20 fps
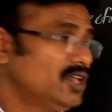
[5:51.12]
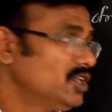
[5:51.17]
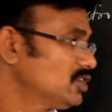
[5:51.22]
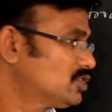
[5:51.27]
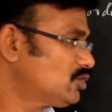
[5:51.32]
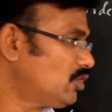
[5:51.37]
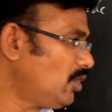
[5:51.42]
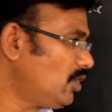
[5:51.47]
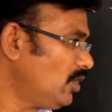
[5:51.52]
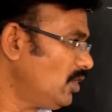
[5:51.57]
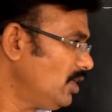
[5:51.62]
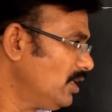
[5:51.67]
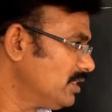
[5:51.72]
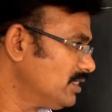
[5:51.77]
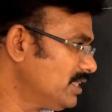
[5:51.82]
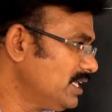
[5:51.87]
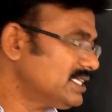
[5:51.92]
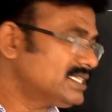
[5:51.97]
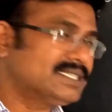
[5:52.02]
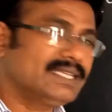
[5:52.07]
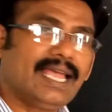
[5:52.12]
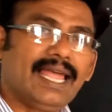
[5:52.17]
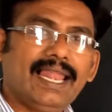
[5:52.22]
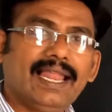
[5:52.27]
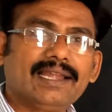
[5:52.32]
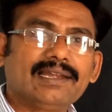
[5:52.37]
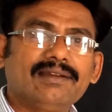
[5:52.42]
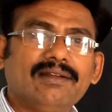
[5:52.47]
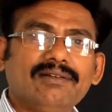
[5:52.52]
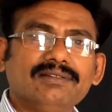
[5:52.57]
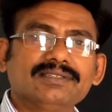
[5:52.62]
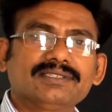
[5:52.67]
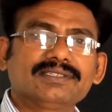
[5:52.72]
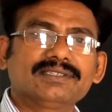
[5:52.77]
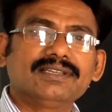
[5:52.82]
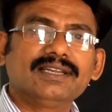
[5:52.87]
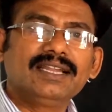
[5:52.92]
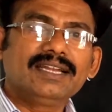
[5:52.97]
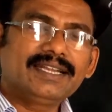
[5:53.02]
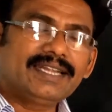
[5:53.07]
So these
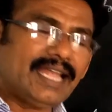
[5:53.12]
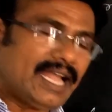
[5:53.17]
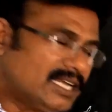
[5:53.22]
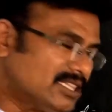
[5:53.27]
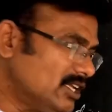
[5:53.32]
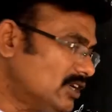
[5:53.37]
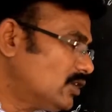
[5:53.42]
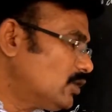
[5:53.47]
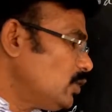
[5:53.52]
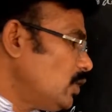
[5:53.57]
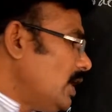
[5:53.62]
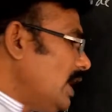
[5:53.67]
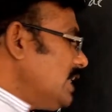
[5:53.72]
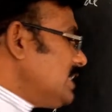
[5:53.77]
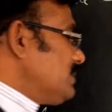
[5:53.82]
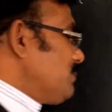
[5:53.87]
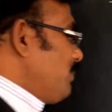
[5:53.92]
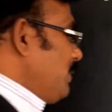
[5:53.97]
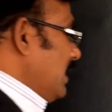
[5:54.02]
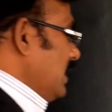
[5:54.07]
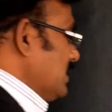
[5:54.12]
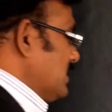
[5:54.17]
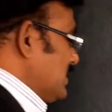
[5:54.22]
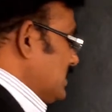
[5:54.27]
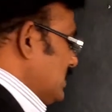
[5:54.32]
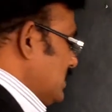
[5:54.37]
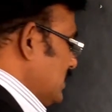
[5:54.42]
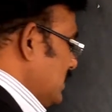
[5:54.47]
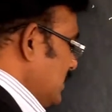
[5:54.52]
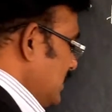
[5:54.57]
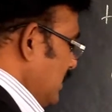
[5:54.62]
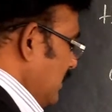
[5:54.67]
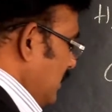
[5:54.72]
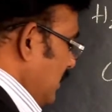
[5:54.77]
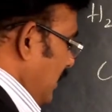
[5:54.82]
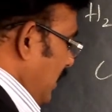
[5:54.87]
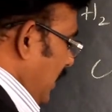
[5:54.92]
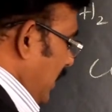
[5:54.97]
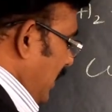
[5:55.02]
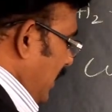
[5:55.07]
electrons take the 2H plus
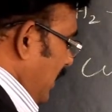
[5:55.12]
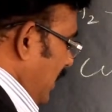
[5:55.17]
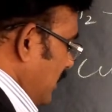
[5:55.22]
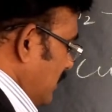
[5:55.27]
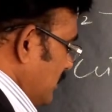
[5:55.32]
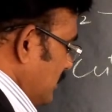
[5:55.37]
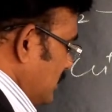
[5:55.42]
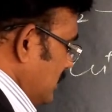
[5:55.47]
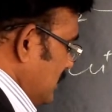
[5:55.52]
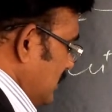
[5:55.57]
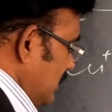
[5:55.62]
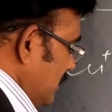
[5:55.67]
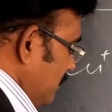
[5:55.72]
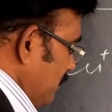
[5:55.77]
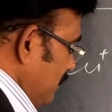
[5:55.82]
ions